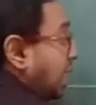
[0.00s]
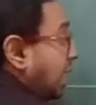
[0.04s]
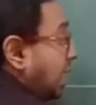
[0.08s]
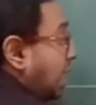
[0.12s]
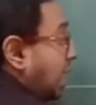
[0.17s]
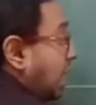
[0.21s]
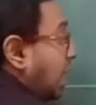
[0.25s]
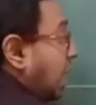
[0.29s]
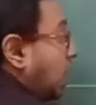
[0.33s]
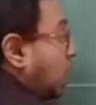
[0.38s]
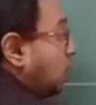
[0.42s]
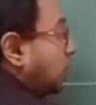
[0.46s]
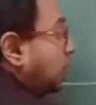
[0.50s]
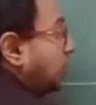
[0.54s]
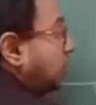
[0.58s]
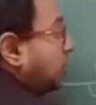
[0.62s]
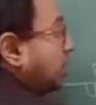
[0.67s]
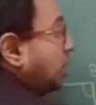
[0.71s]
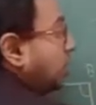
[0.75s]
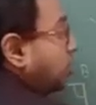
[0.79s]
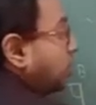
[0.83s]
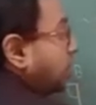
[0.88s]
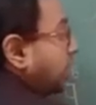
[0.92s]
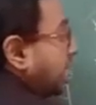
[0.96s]
how it
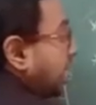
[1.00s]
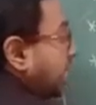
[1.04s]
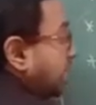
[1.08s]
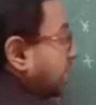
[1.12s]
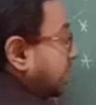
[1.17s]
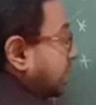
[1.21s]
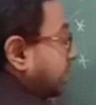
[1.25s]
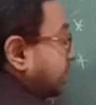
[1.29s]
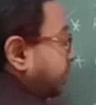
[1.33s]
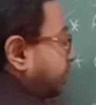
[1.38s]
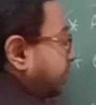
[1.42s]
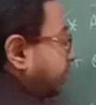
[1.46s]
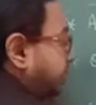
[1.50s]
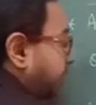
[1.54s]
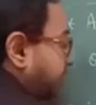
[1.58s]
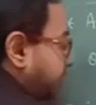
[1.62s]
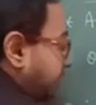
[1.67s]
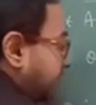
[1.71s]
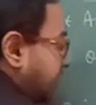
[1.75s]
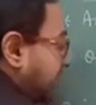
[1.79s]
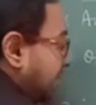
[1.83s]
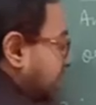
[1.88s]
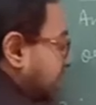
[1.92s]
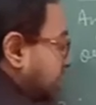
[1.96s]
will rotate.
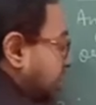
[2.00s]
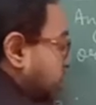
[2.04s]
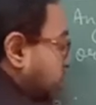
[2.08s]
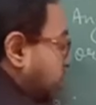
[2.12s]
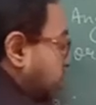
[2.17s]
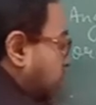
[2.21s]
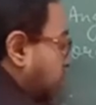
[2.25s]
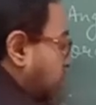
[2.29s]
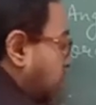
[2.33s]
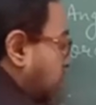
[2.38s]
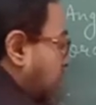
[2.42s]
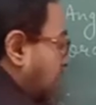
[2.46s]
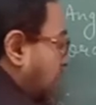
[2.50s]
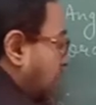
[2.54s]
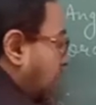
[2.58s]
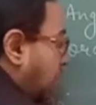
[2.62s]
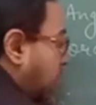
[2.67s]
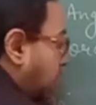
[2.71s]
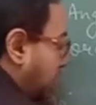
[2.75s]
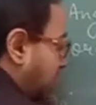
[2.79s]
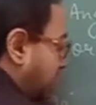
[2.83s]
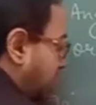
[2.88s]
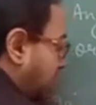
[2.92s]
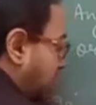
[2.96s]
I'll show you
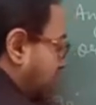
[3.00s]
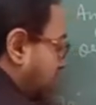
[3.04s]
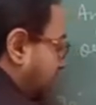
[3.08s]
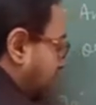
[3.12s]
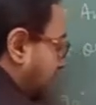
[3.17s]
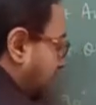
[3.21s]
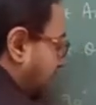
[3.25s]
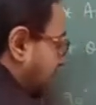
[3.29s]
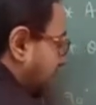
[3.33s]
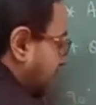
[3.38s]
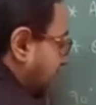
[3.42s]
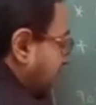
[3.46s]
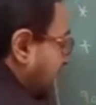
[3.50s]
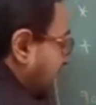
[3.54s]
how it will rotate.